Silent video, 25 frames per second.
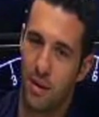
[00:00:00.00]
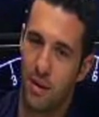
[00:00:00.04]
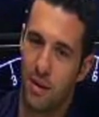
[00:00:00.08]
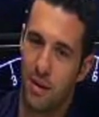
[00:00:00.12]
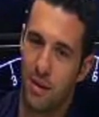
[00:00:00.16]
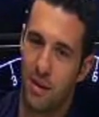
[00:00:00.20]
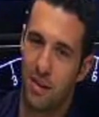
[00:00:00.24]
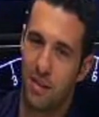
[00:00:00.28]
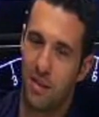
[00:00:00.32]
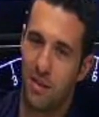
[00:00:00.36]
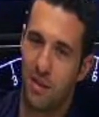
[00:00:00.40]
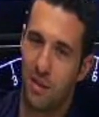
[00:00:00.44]

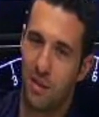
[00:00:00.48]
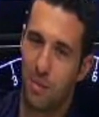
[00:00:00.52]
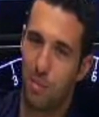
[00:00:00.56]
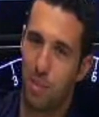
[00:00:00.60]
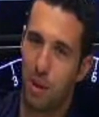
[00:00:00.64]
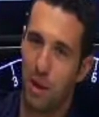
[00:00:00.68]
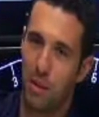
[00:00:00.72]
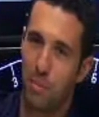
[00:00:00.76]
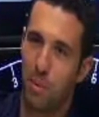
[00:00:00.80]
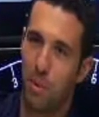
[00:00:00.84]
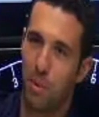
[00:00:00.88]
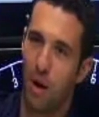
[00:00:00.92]
This is a
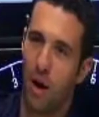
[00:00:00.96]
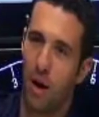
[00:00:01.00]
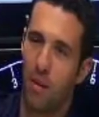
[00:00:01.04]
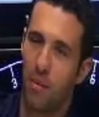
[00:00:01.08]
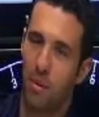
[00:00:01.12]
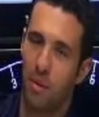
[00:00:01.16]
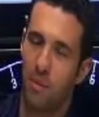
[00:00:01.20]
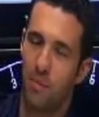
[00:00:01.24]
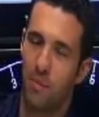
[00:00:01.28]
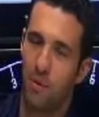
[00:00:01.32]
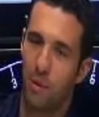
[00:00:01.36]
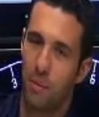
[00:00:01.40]
big
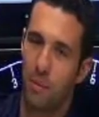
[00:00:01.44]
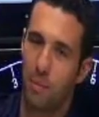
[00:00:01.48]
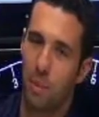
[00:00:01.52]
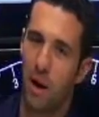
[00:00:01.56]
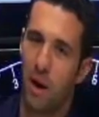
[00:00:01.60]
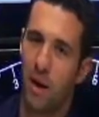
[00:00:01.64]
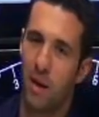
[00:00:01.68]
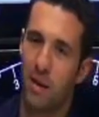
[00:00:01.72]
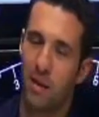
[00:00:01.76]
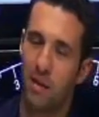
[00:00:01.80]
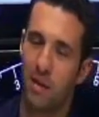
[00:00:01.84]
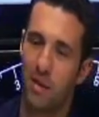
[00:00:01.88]
problem for
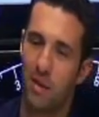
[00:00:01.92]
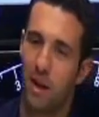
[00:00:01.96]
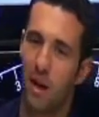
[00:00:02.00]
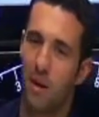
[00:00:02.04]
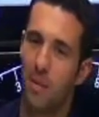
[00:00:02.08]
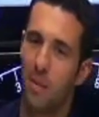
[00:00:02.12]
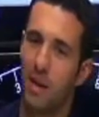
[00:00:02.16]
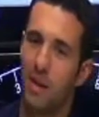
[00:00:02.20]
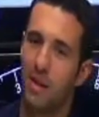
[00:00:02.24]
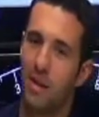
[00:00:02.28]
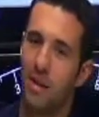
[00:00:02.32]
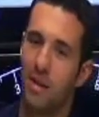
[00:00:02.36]
pilots
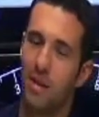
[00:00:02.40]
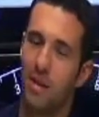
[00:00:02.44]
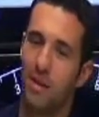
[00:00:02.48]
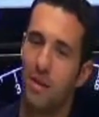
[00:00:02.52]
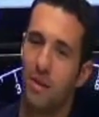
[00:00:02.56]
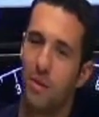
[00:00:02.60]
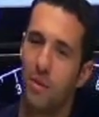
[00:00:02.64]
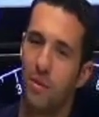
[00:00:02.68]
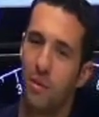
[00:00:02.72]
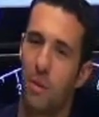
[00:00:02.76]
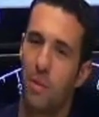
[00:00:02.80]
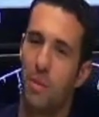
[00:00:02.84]
coming
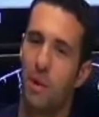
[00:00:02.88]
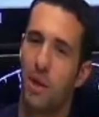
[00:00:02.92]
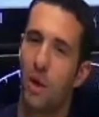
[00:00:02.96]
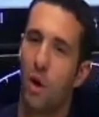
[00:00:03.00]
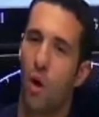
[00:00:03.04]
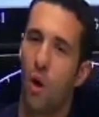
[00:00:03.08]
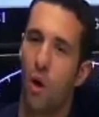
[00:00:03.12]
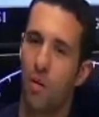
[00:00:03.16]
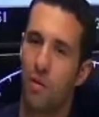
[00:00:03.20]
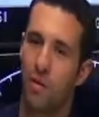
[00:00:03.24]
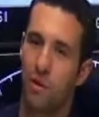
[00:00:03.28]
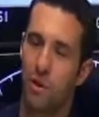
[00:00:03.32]
from the
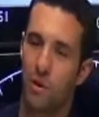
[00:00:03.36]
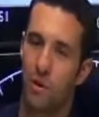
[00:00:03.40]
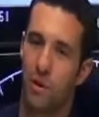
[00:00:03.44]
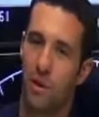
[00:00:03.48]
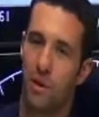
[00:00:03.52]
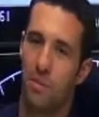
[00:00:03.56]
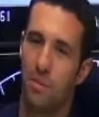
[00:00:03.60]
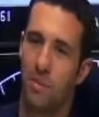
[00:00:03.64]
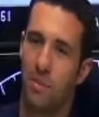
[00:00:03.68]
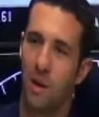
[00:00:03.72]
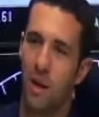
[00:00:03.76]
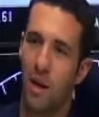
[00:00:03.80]

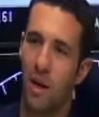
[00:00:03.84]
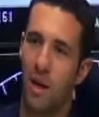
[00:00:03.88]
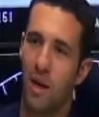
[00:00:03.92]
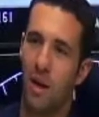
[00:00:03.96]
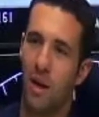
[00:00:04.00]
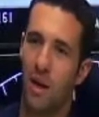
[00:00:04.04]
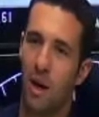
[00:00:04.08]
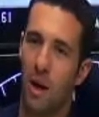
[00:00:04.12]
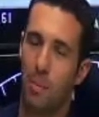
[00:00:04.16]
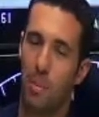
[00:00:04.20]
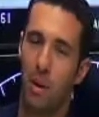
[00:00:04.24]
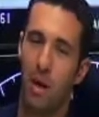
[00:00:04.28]
Gulfstream.
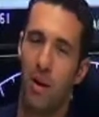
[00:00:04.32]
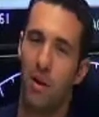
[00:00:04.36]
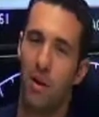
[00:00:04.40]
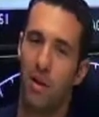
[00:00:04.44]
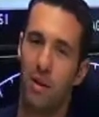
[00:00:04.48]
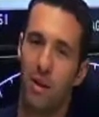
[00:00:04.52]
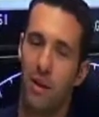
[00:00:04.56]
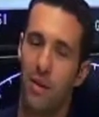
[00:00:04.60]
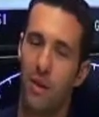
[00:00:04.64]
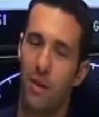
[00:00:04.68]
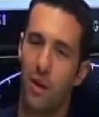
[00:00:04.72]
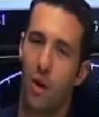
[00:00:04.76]

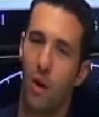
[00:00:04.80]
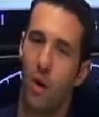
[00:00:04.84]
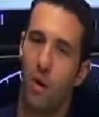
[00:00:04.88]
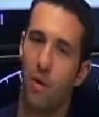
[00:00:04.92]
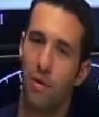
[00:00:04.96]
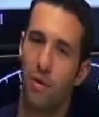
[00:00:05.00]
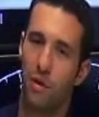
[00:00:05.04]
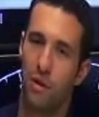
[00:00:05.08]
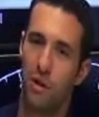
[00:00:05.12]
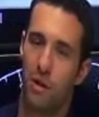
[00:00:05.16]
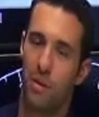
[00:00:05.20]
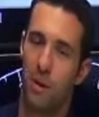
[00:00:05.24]
Apparently, the
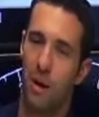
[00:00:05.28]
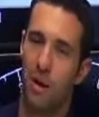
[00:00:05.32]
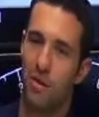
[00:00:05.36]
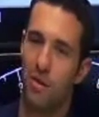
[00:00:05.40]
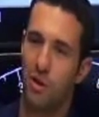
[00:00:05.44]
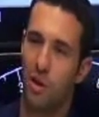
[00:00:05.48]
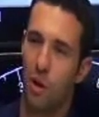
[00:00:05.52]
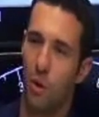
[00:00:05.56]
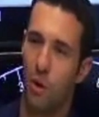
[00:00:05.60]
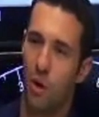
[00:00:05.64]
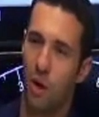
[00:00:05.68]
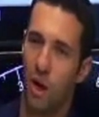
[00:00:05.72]
Gulfstream has
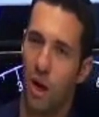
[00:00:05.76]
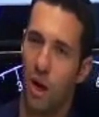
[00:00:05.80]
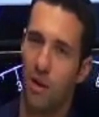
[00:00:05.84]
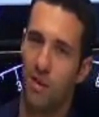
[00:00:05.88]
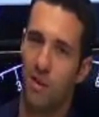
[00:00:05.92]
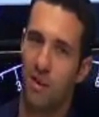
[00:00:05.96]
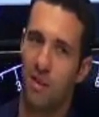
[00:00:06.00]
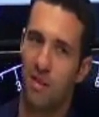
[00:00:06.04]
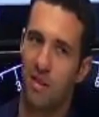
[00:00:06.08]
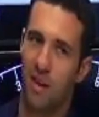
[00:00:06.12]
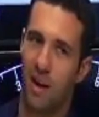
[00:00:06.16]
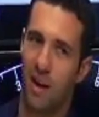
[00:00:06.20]
toga on
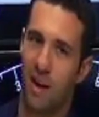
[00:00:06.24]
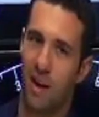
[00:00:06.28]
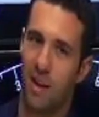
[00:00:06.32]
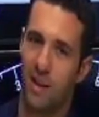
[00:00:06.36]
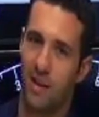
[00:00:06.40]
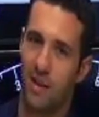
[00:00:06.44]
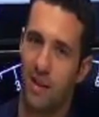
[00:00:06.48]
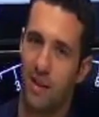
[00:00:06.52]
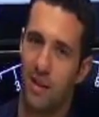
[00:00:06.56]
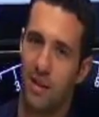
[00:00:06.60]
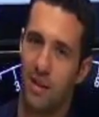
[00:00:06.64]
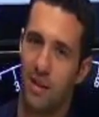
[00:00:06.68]
the side.
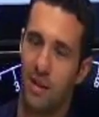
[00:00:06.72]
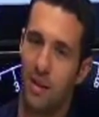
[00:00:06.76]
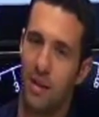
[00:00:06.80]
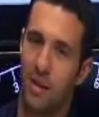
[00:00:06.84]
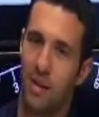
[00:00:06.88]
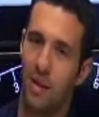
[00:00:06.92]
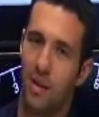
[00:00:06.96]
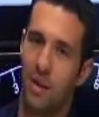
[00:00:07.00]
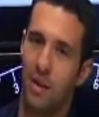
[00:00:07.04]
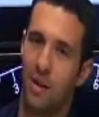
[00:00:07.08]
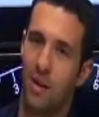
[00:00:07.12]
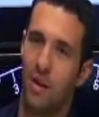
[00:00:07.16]

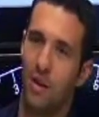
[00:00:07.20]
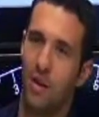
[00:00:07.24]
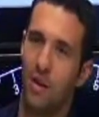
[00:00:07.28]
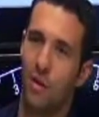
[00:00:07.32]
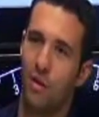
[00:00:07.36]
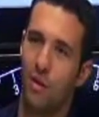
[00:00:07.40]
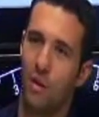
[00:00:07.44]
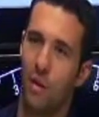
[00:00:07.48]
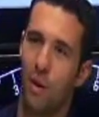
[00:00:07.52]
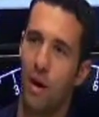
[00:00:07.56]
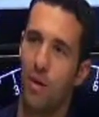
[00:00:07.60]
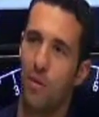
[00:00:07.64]

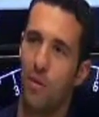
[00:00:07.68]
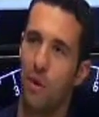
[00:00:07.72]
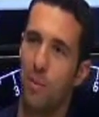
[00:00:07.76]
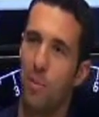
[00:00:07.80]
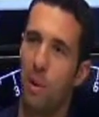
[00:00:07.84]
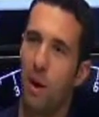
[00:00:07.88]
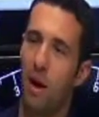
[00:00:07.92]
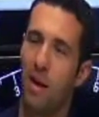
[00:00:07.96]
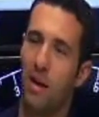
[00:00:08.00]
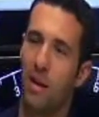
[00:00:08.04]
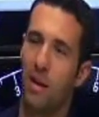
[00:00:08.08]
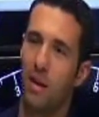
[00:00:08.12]
So every
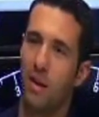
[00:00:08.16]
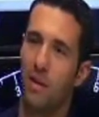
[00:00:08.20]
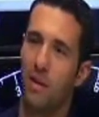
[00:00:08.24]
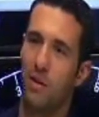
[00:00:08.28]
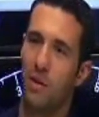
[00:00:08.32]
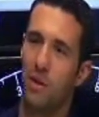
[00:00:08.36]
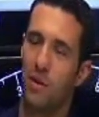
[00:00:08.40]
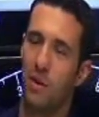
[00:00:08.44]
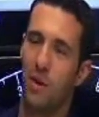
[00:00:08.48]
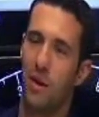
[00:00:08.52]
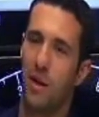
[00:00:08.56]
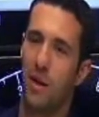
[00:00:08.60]
pilot I've
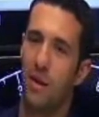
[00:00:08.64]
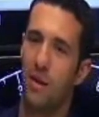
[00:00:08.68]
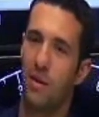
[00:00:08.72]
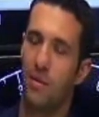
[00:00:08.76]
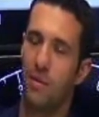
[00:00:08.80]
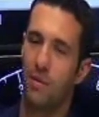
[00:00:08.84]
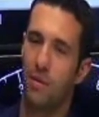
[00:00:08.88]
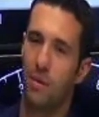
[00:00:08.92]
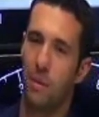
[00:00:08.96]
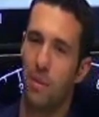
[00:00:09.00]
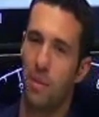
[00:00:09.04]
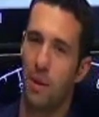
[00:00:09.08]
trained
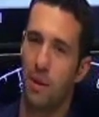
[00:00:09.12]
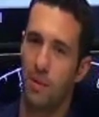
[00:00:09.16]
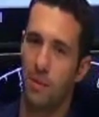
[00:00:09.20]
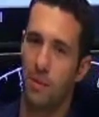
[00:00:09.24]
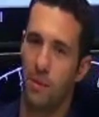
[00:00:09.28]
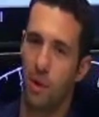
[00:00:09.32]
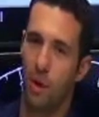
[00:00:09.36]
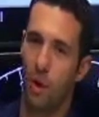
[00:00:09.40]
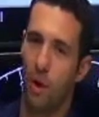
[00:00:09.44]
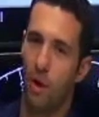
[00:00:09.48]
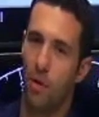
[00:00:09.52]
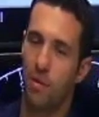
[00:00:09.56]
from a
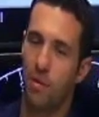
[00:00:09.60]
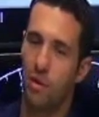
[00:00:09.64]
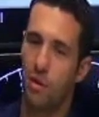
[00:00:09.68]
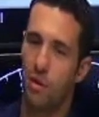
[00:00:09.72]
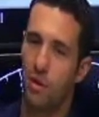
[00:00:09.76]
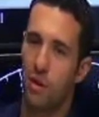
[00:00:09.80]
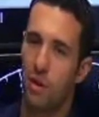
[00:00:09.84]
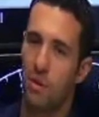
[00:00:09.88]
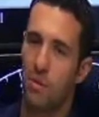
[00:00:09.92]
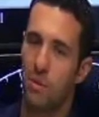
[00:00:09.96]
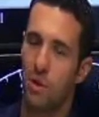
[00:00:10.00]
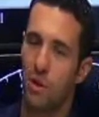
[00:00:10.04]

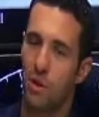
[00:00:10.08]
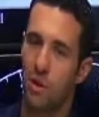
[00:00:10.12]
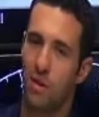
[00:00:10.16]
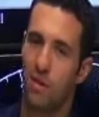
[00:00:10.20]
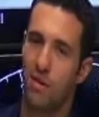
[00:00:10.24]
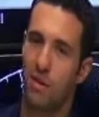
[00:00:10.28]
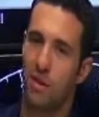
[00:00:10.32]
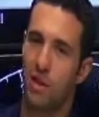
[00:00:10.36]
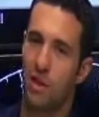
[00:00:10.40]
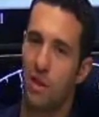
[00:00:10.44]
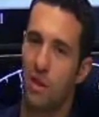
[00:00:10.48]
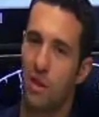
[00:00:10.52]
Gulfstream
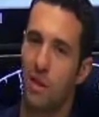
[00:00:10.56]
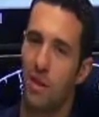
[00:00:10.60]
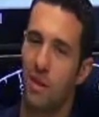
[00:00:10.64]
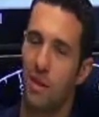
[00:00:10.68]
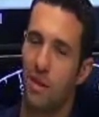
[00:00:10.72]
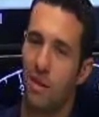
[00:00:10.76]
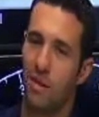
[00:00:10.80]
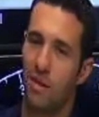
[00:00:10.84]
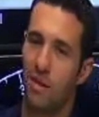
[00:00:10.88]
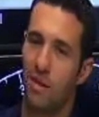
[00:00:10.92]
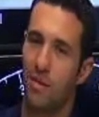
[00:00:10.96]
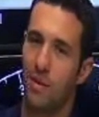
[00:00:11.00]
transitioning to
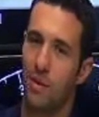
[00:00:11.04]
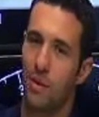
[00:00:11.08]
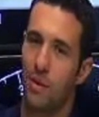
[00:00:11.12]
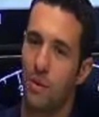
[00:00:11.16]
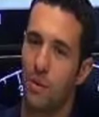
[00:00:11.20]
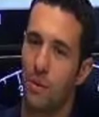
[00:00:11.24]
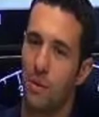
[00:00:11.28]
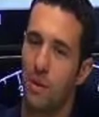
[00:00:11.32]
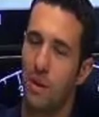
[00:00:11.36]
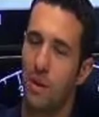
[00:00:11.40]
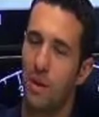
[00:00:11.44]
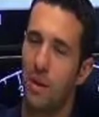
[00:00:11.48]
the
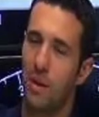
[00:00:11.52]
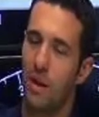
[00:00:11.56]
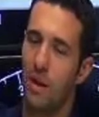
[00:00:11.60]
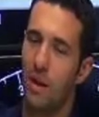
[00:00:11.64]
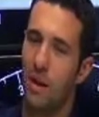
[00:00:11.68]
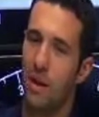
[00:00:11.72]
7.3,